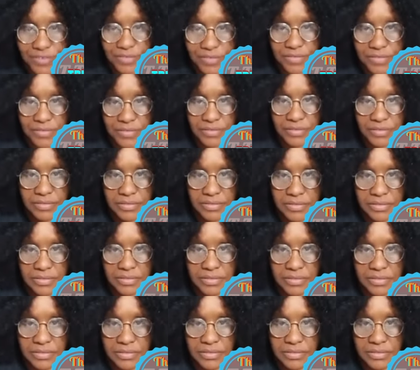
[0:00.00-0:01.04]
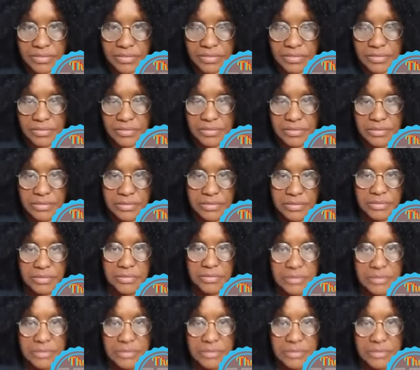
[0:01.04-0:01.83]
[no speech]